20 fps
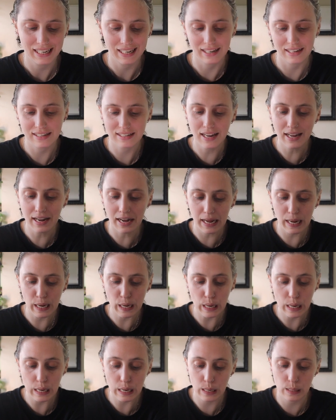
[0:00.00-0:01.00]

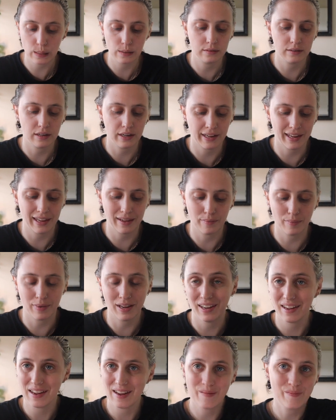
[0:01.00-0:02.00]
Exciting. I get
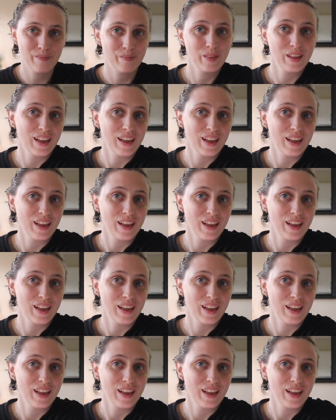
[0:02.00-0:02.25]
my